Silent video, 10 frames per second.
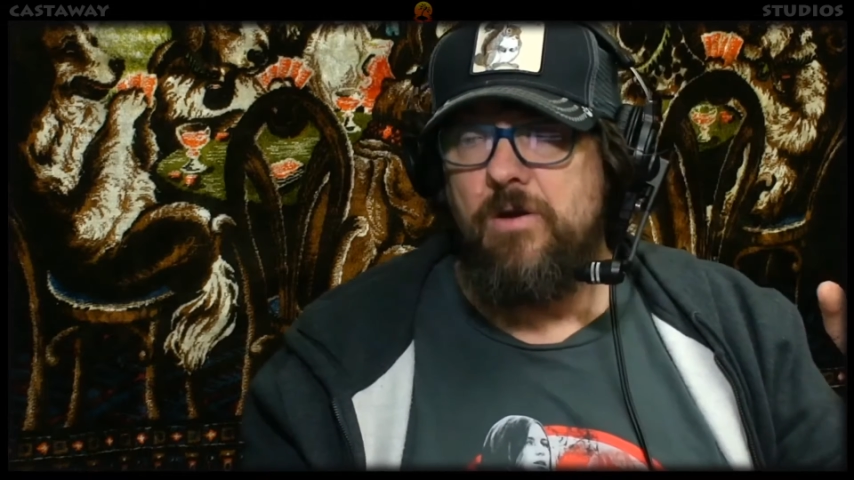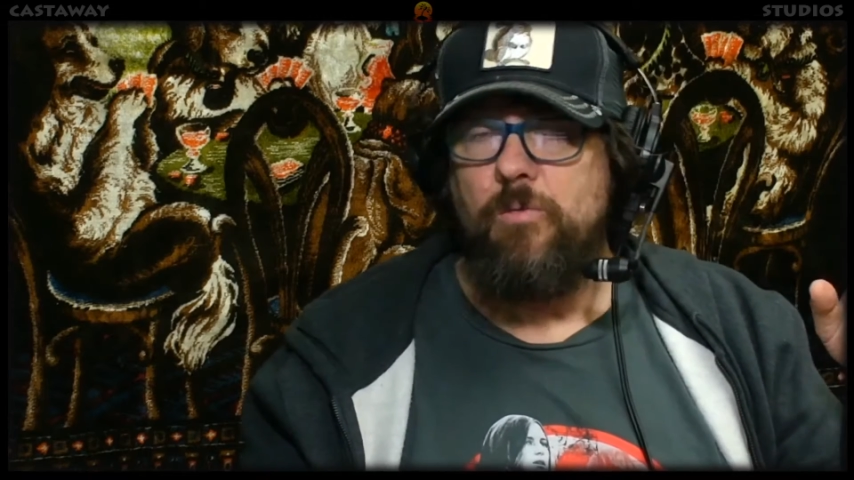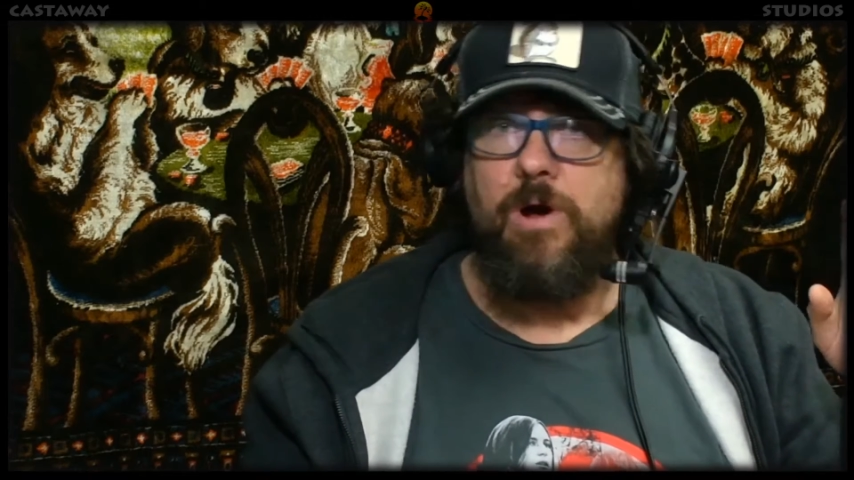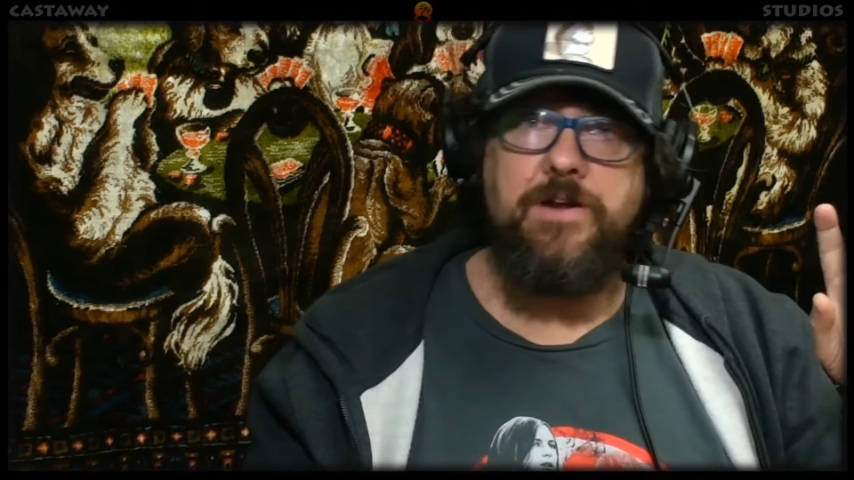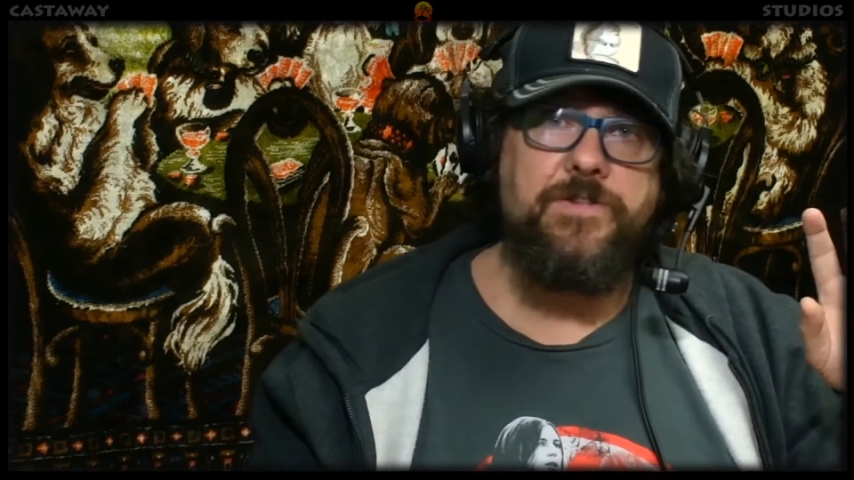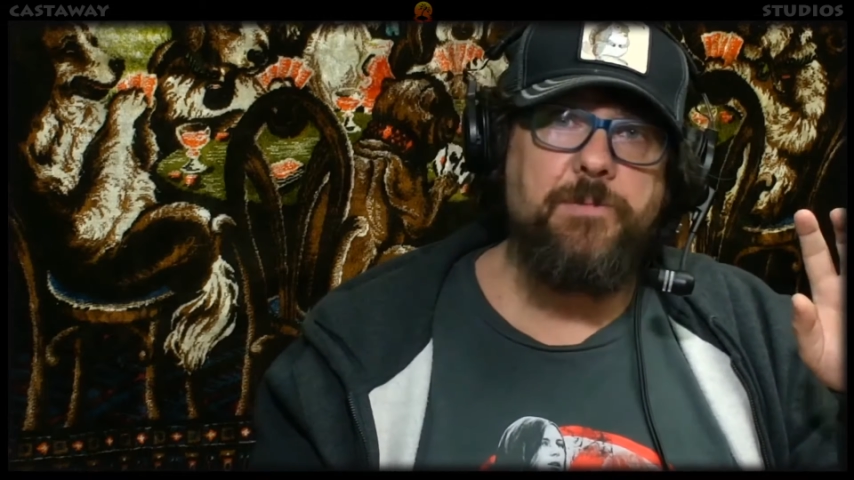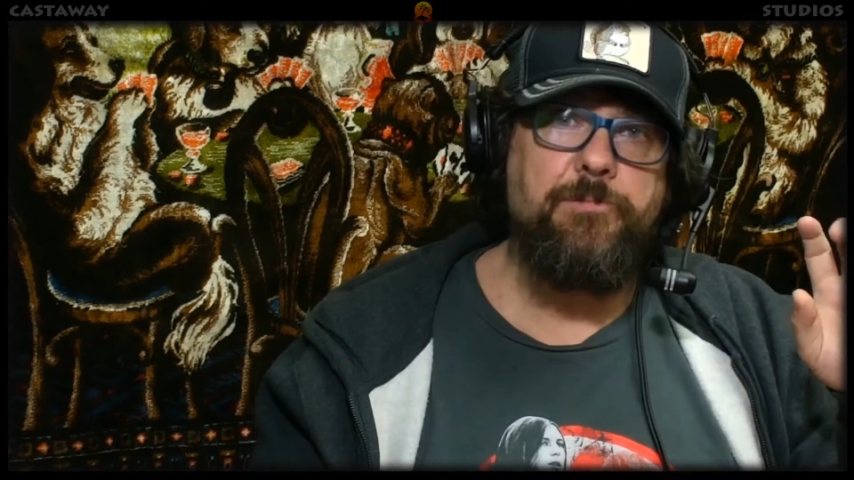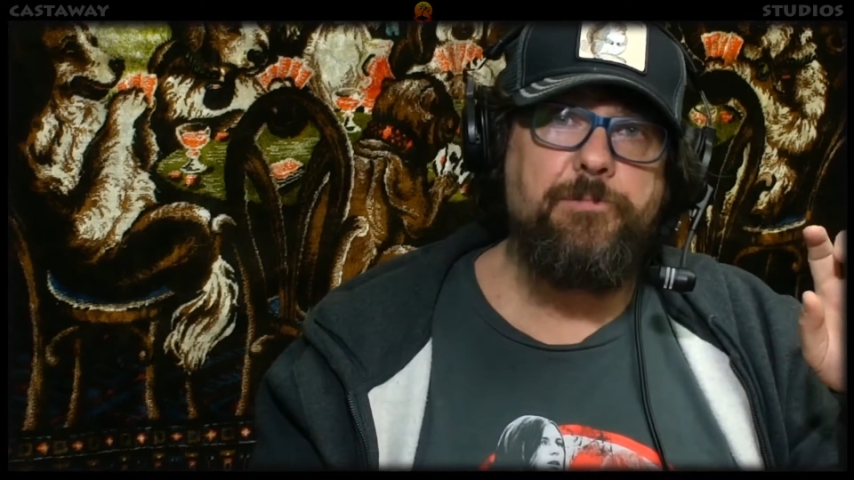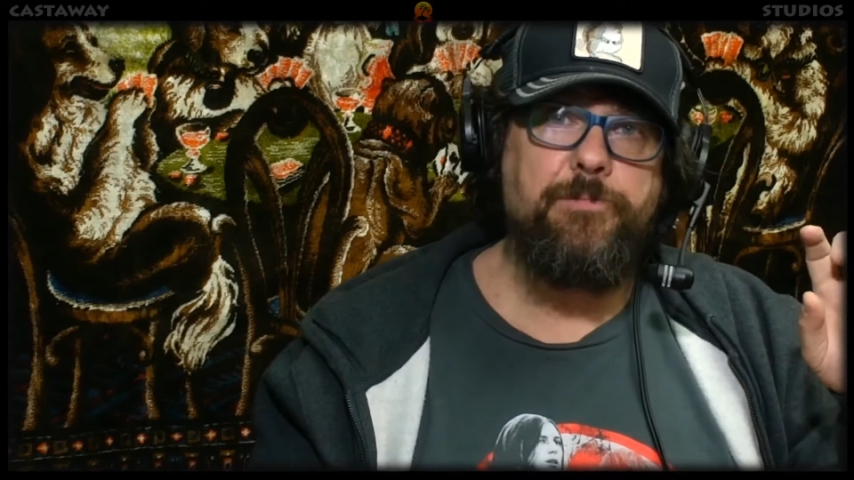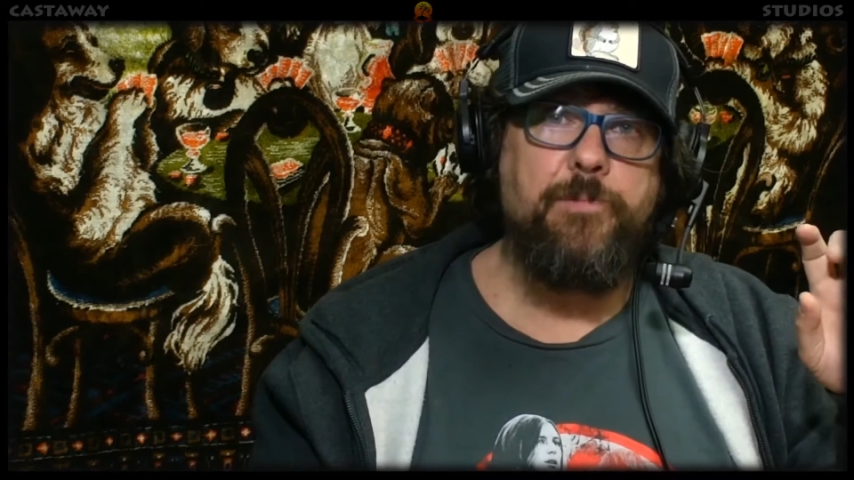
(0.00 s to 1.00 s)
One of
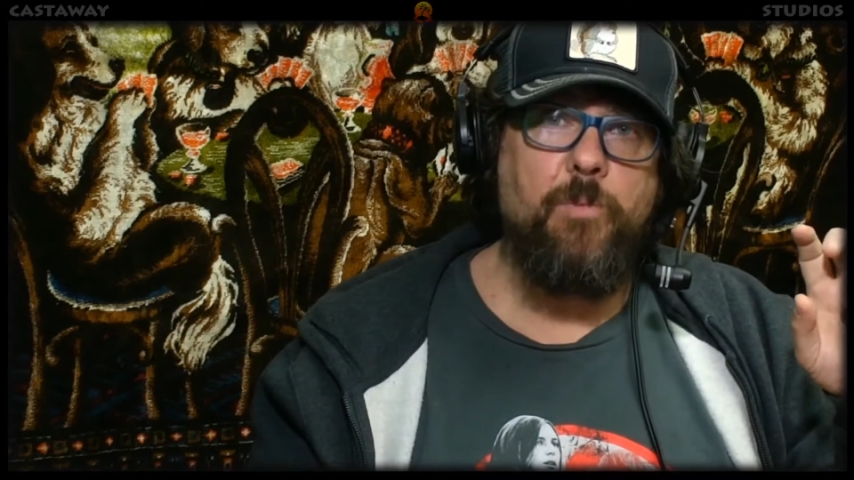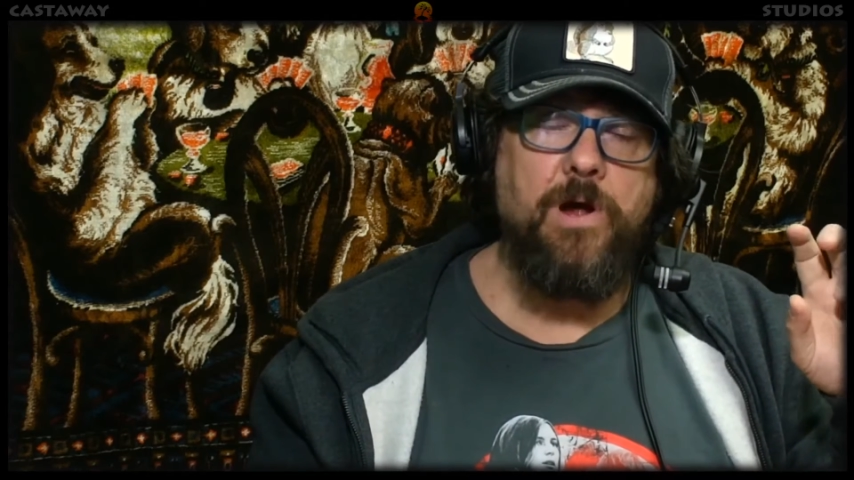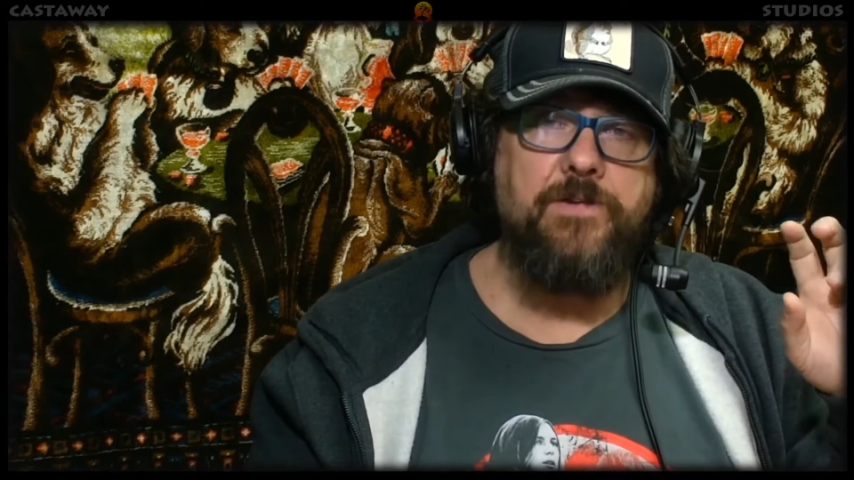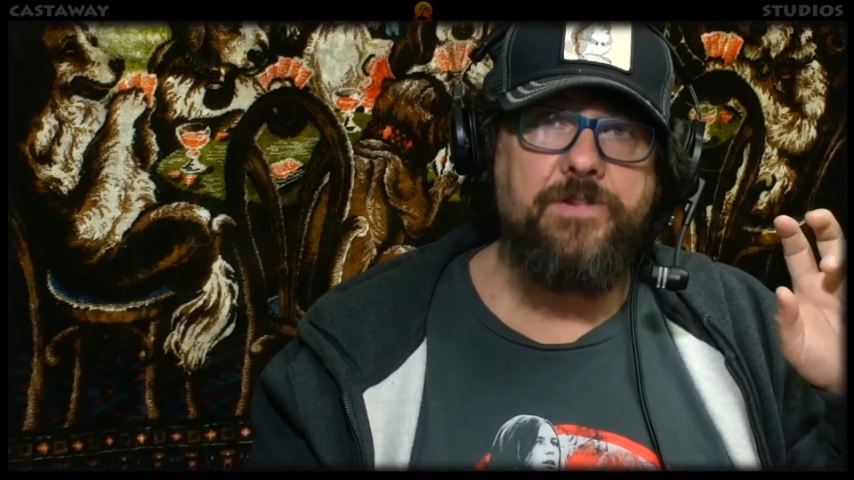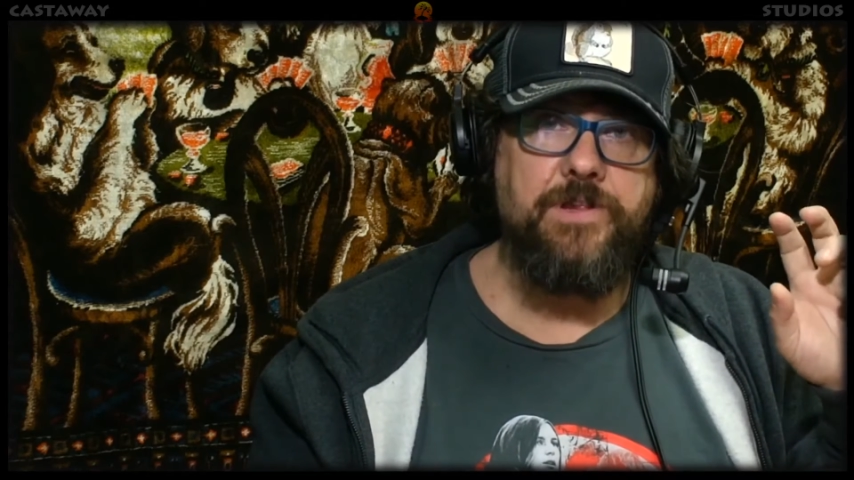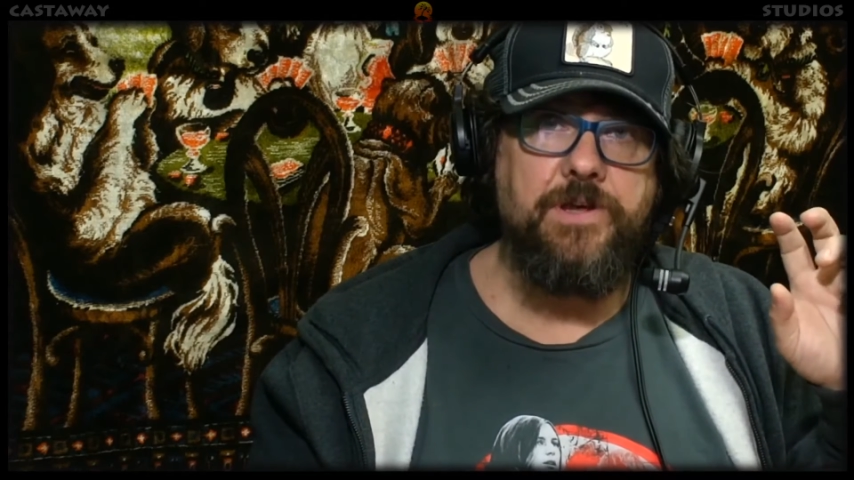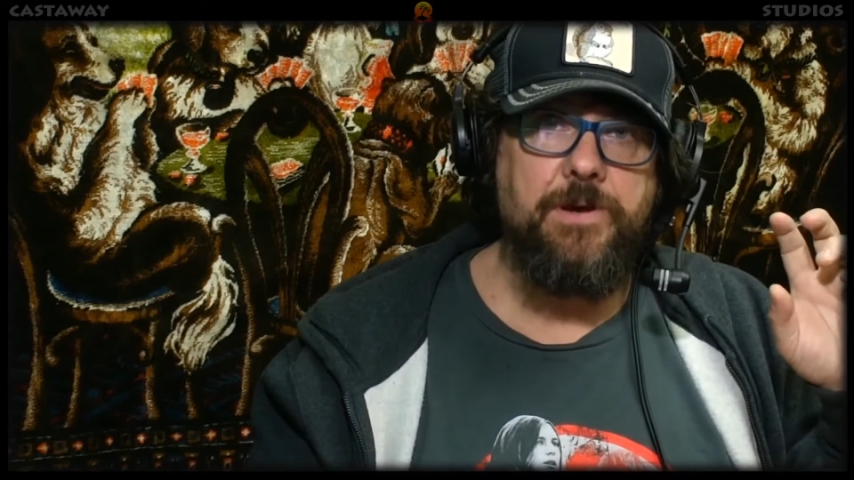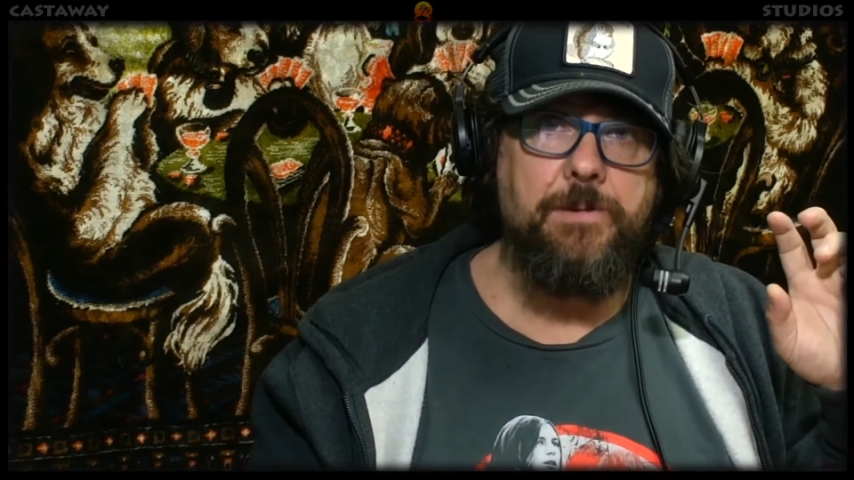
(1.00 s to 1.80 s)
the